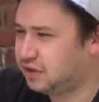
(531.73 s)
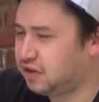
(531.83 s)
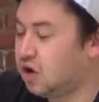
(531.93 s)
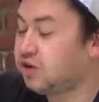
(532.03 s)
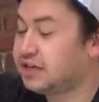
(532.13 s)

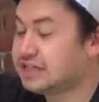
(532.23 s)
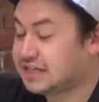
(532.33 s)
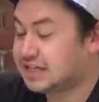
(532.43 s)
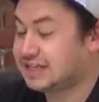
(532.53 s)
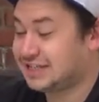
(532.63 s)
The Ugly
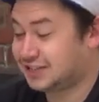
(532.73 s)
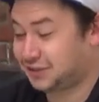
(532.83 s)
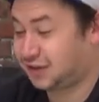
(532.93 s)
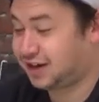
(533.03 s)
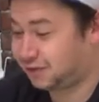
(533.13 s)
Sisters
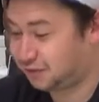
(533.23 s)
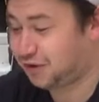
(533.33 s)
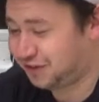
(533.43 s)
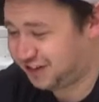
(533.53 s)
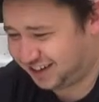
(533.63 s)
tried to
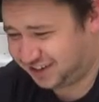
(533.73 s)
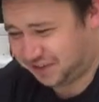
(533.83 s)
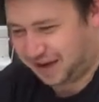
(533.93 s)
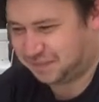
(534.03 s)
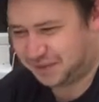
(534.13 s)
run and
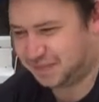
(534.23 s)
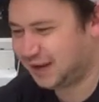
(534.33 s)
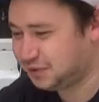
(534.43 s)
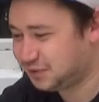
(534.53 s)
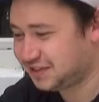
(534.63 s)
grab him
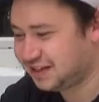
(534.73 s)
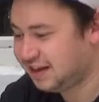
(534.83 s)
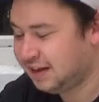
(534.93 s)
out,